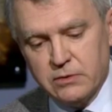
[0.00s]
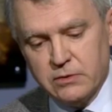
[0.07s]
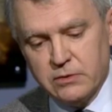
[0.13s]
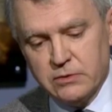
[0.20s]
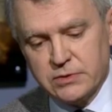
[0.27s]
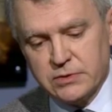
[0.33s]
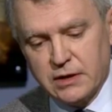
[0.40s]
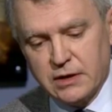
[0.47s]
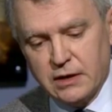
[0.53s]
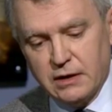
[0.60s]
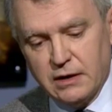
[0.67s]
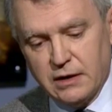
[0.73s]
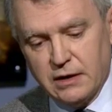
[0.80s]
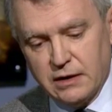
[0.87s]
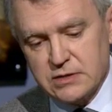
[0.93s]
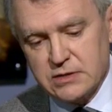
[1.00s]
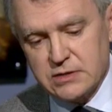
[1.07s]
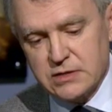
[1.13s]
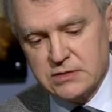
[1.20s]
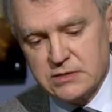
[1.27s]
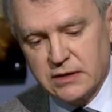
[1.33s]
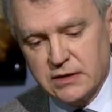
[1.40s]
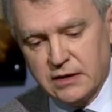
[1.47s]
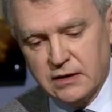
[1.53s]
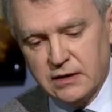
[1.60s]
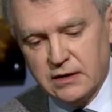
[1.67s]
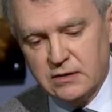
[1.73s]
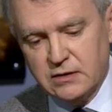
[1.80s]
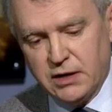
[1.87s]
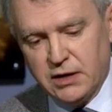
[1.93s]
There's, as I say, a
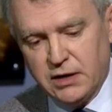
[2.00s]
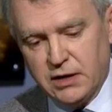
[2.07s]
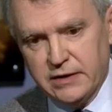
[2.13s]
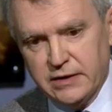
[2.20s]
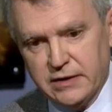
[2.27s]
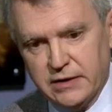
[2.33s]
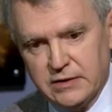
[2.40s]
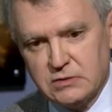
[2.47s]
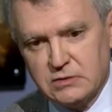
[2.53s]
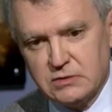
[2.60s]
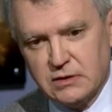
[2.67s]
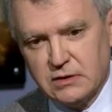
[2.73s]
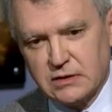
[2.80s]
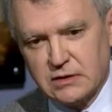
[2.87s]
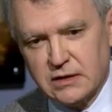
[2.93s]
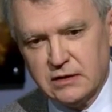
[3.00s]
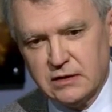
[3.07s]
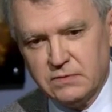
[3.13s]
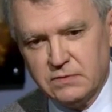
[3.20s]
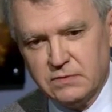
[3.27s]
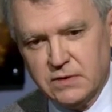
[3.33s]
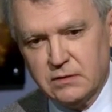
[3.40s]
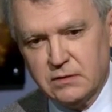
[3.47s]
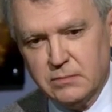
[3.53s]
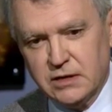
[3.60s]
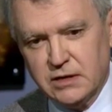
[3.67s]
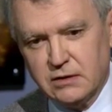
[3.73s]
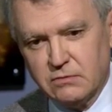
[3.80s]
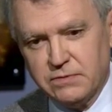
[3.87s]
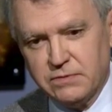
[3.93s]
kind of bias, a kind of
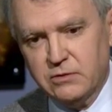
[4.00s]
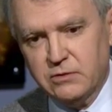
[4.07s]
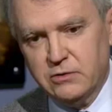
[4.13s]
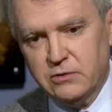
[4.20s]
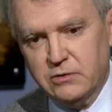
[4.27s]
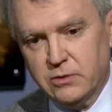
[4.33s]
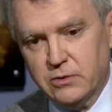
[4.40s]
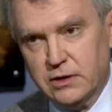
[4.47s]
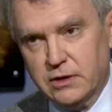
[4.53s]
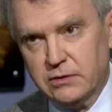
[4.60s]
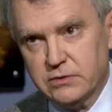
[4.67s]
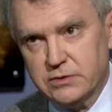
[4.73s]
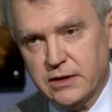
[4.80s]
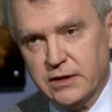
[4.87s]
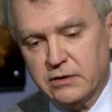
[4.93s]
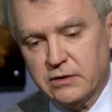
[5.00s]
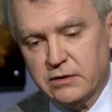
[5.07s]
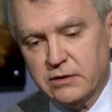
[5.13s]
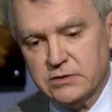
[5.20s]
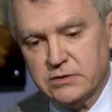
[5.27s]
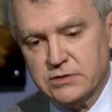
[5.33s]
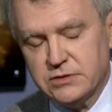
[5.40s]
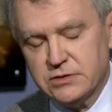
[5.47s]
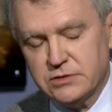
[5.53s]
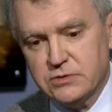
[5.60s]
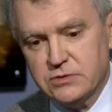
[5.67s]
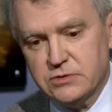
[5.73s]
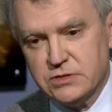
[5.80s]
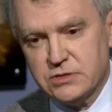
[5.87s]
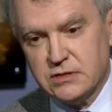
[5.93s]
fundamental failure to understand our
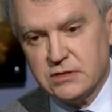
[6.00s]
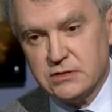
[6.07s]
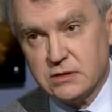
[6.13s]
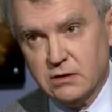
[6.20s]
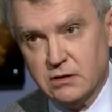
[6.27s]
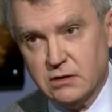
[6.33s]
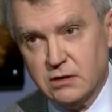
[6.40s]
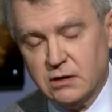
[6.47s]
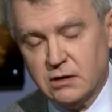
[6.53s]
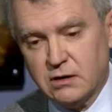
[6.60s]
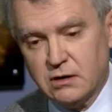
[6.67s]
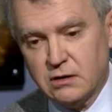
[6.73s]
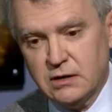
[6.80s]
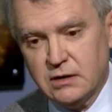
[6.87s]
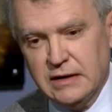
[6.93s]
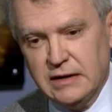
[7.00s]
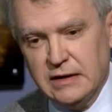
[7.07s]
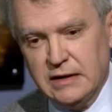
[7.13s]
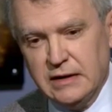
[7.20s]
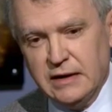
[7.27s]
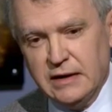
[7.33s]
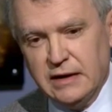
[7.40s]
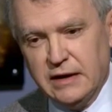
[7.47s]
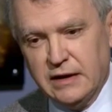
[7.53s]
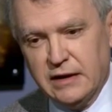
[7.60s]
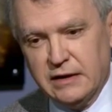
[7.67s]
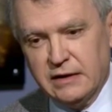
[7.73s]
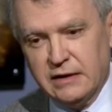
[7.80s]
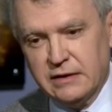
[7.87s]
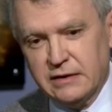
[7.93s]
institutions as they are,
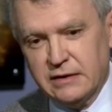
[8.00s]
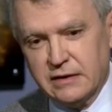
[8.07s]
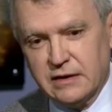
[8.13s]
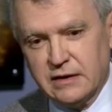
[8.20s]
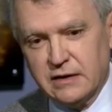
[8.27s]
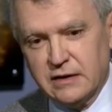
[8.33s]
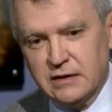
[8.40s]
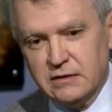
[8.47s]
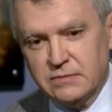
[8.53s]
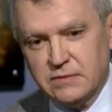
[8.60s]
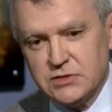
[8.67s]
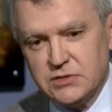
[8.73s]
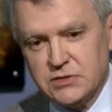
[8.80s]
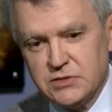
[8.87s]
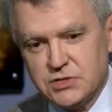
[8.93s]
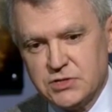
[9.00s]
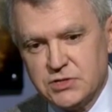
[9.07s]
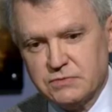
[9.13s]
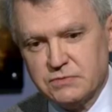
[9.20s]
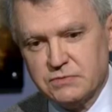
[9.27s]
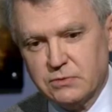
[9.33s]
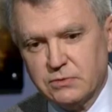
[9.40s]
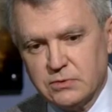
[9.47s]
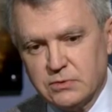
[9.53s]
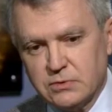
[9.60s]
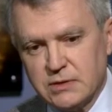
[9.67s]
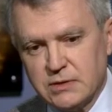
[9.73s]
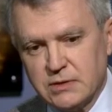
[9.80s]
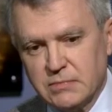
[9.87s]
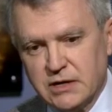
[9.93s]
and a kind of itch
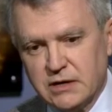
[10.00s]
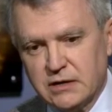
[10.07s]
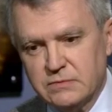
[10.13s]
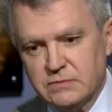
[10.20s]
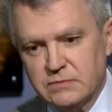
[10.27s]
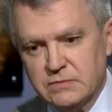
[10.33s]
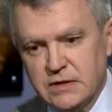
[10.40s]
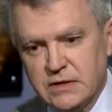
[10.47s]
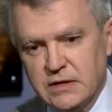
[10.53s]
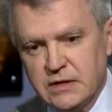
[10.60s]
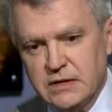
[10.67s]
for some kind of